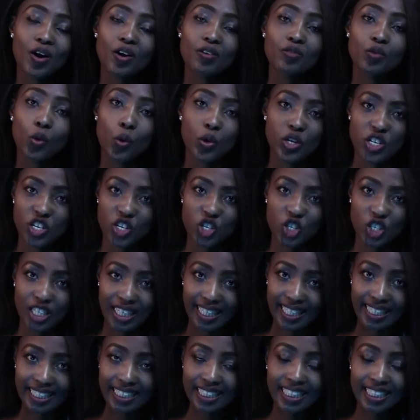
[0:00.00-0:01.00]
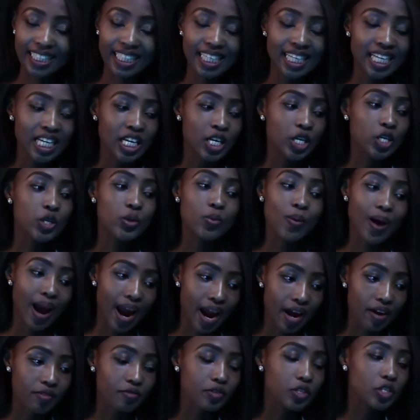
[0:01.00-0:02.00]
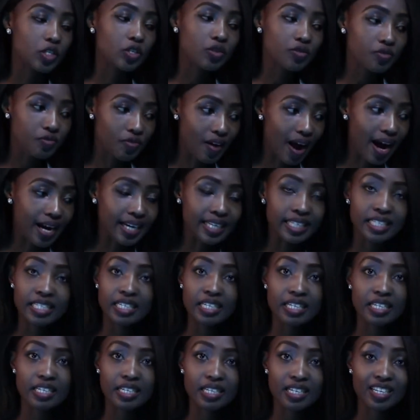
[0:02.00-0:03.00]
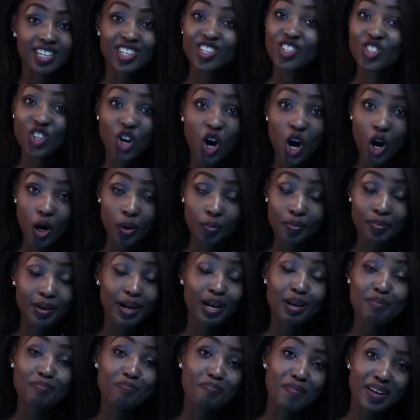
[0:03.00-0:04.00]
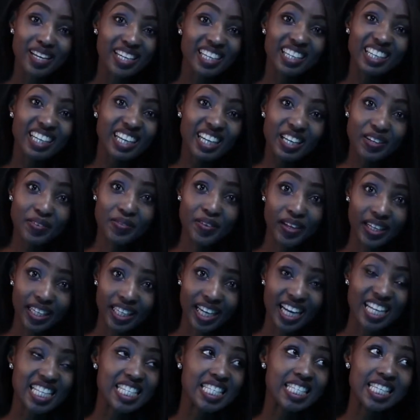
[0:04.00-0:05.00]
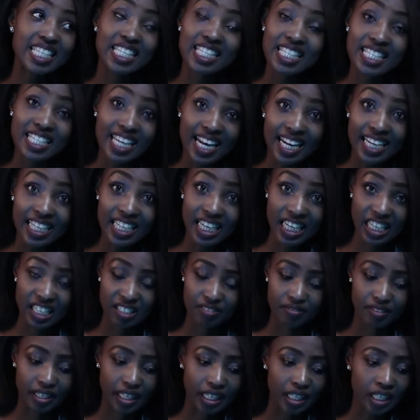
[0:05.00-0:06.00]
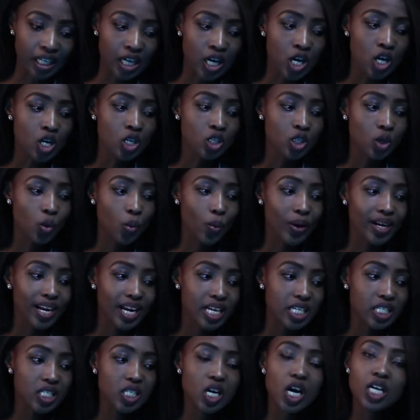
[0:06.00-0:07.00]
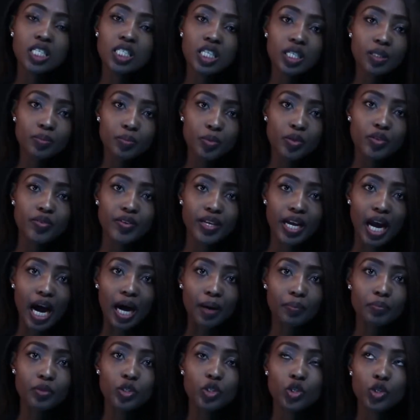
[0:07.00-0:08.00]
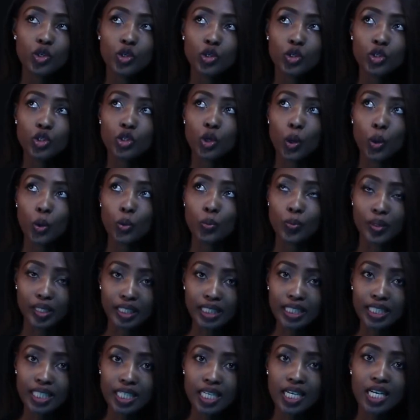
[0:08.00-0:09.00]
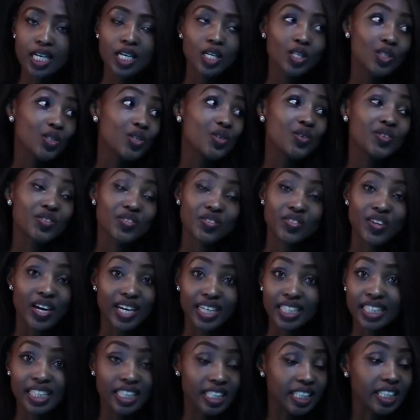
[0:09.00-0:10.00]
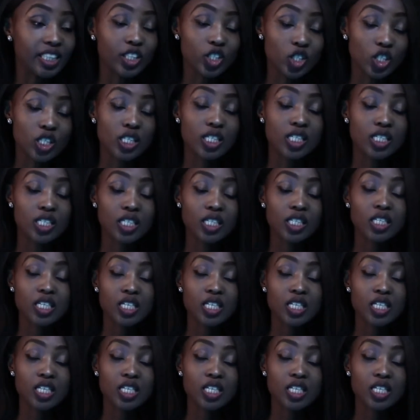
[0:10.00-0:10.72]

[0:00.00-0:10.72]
of auditioning. You have to find a job and make a living and sustain a living. So when I started moving up to Joburg to finally just